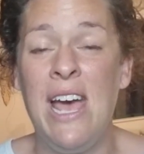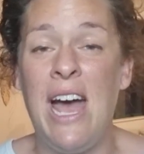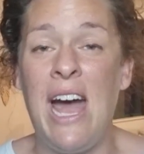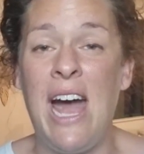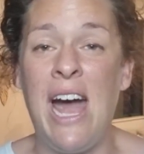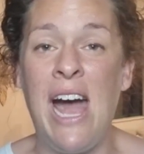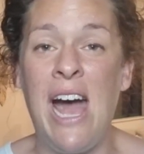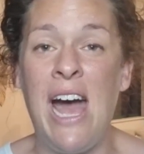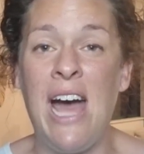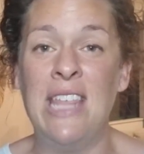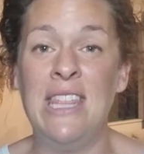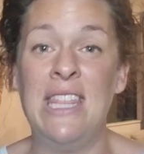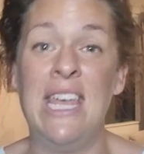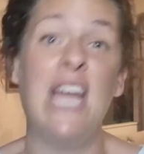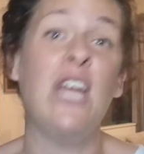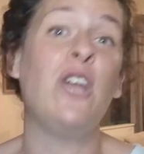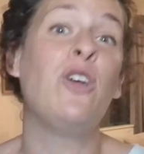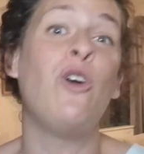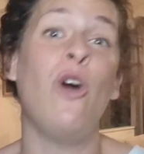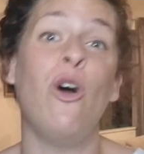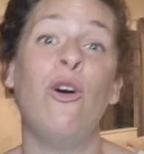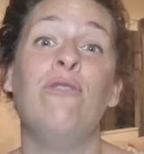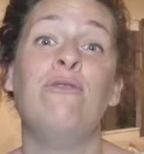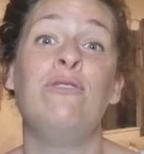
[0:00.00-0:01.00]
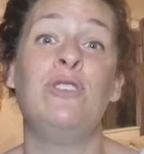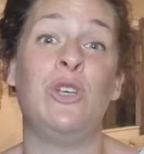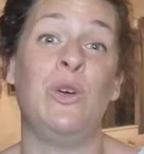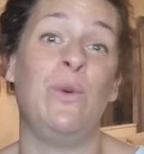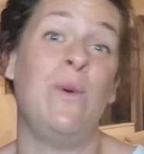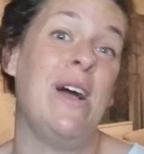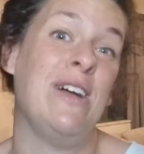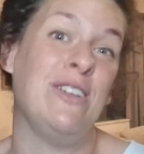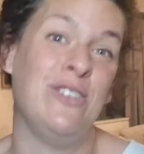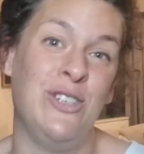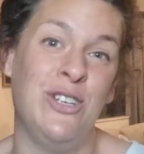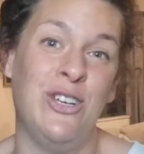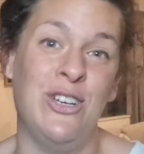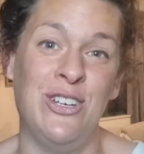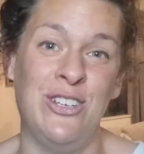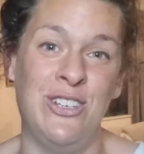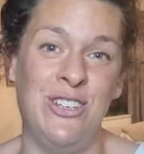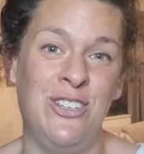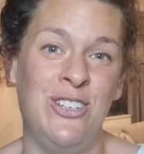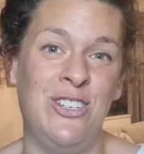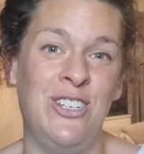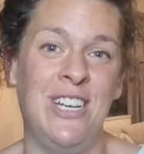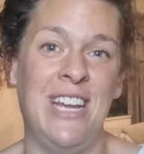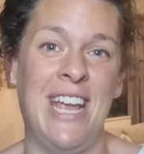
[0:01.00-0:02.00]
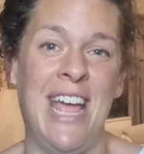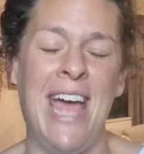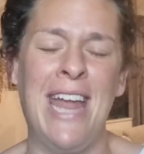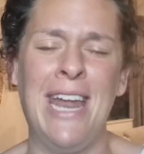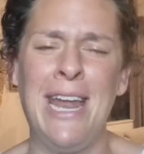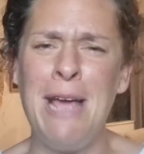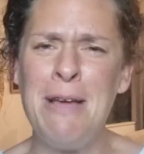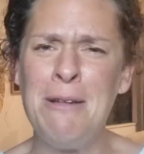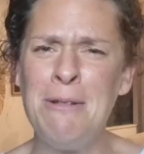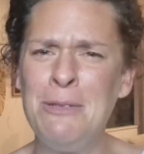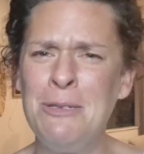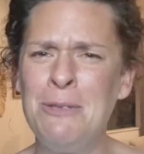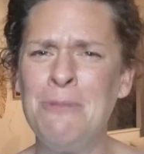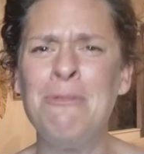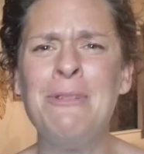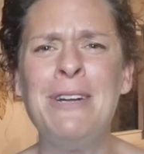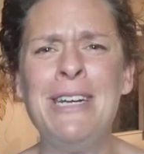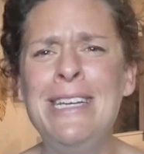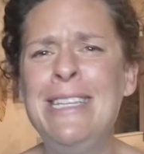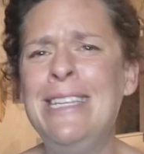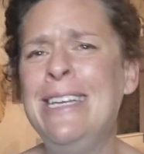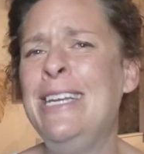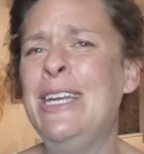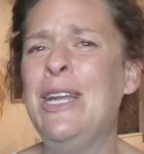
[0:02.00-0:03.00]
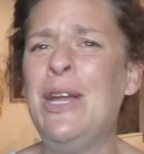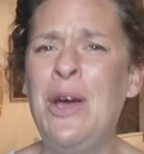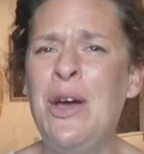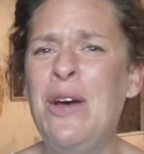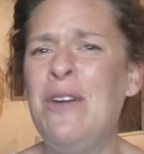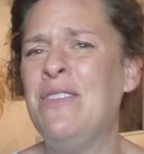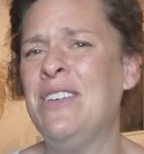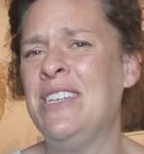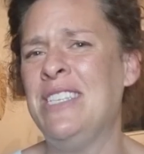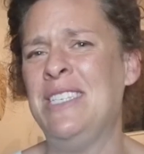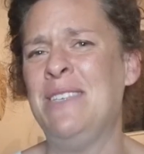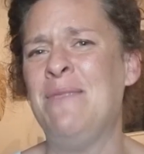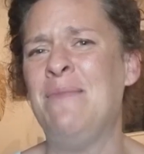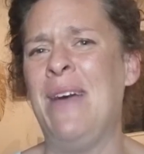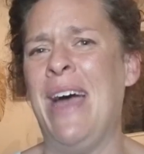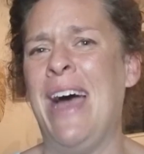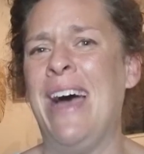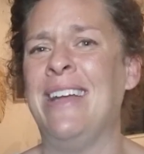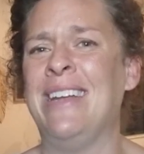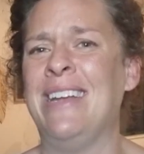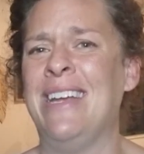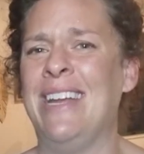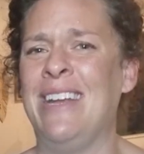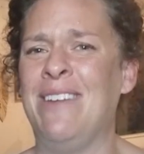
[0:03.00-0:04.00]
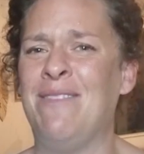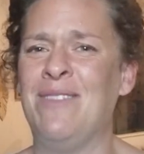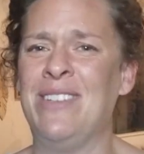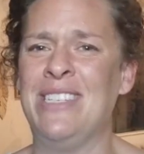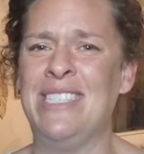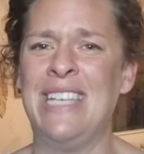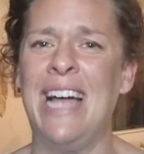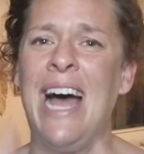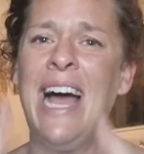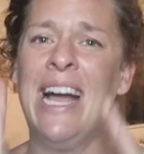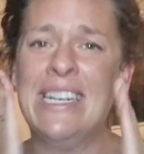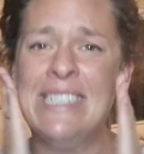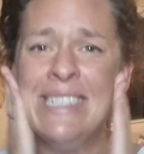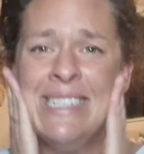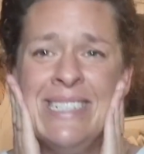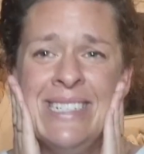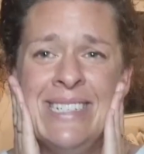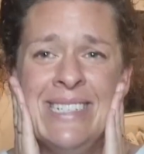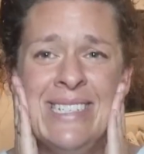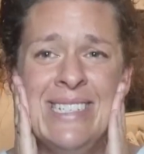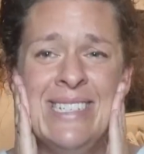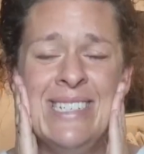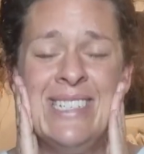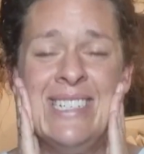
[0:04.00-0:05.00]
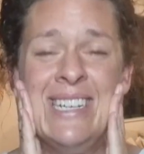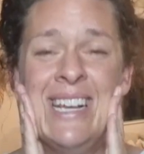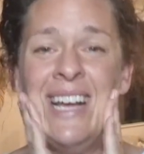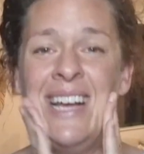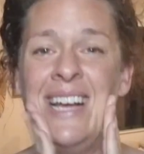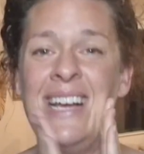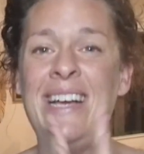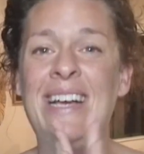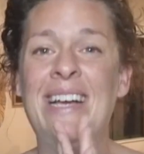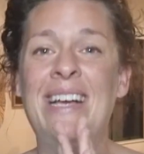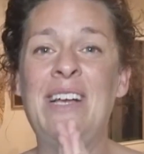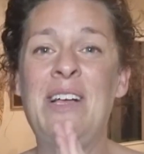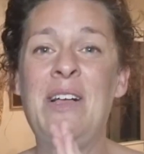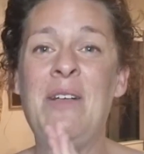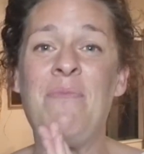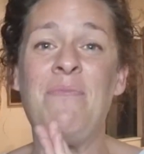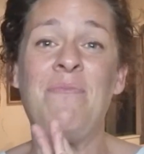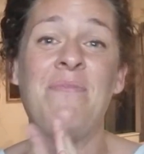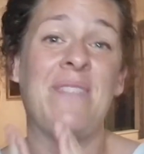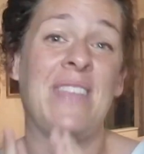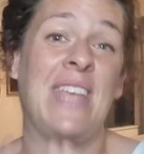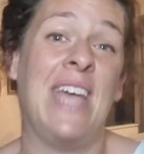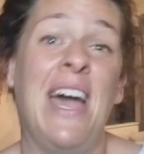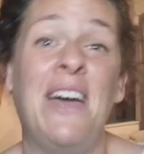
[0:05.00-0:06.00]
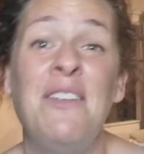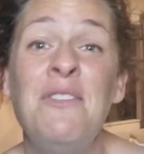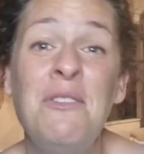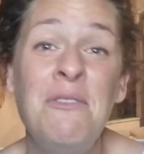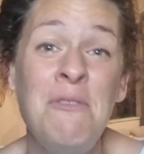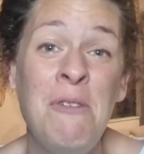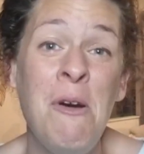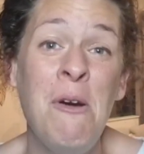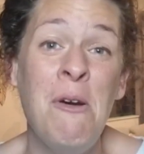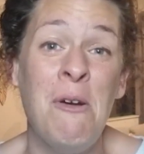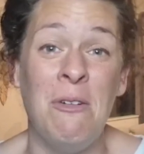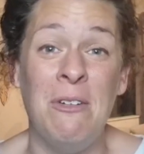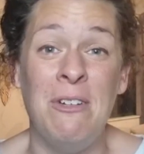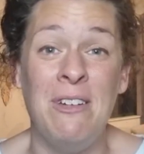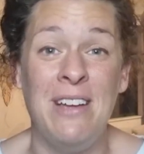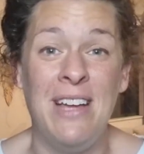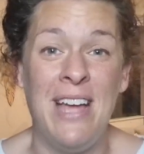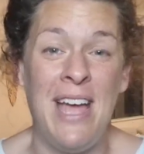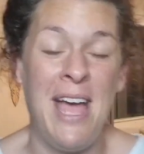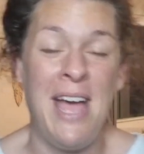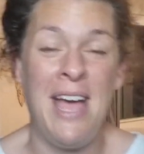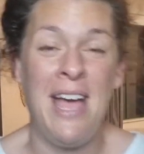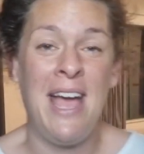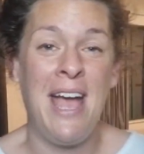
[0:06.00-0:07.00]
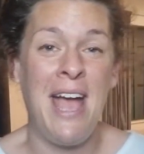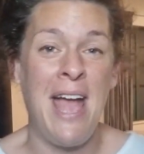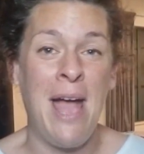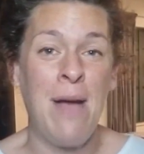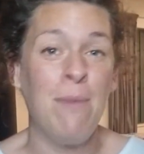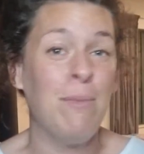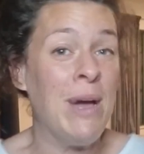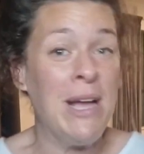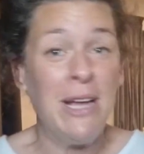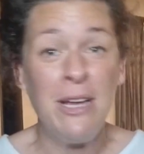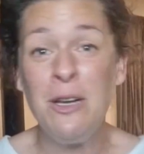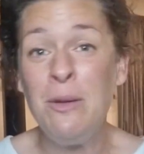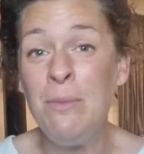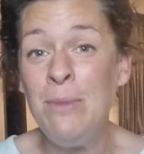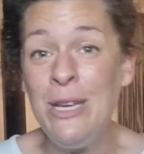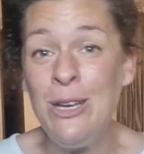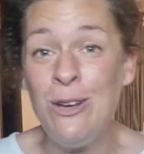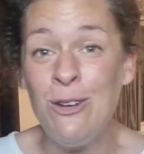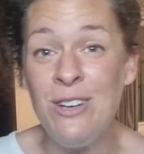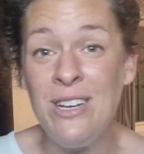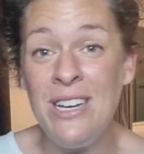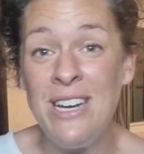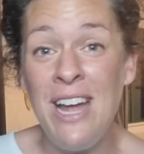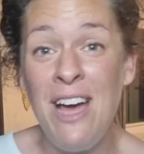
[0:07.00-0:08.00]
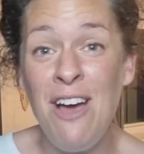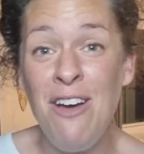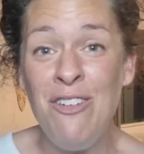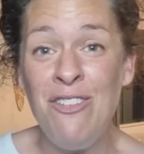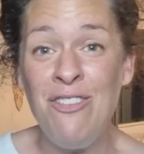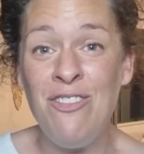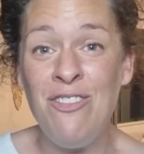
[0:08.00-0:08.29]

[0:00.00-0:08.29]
that go to our church. And I was really nervous about it and was like, oh, I don't know. Am I going to be good enough?